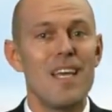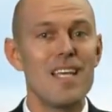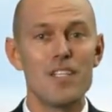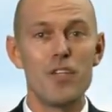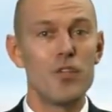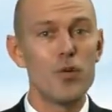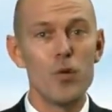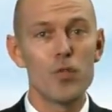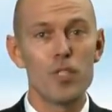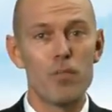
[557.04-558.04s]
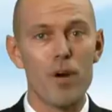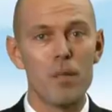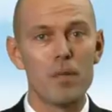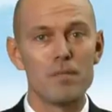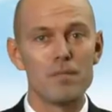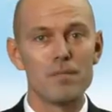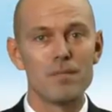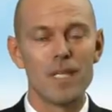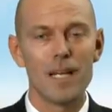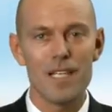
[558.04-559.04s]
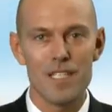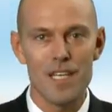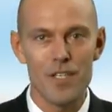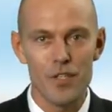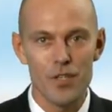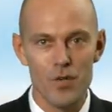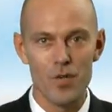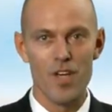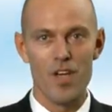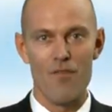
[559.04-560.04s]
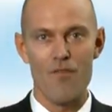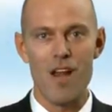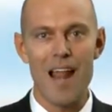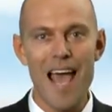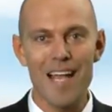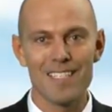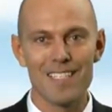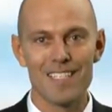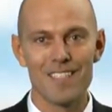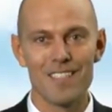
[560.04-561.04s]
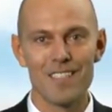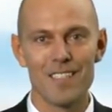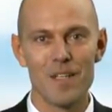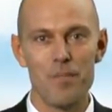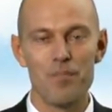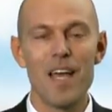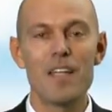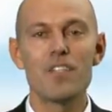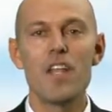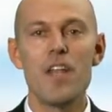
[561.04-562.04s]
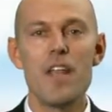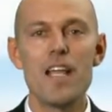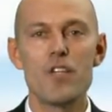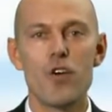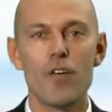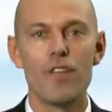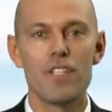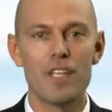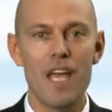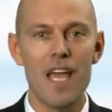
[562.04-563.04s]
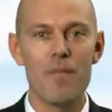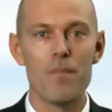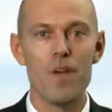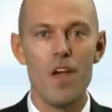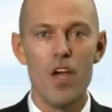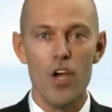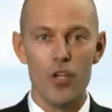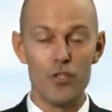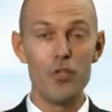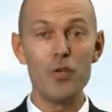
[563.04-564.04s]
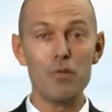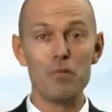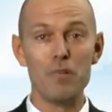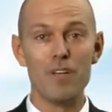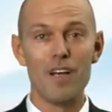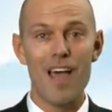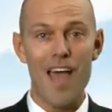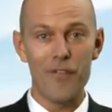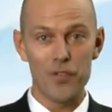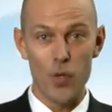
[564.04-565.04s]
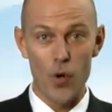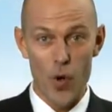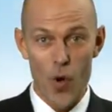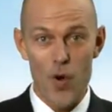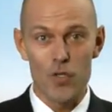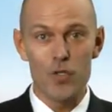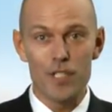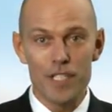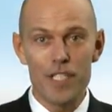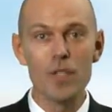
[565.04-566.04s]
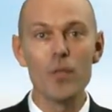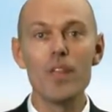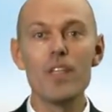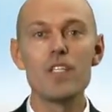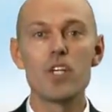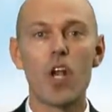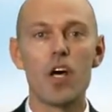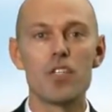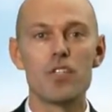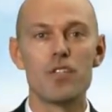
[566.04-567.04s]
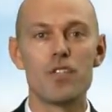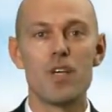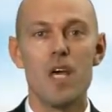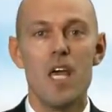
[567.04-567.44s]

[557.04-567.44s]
Is it you who's the problem? And I say to you, relax. That is the nature of this game. You have to learn to deal with these clusters.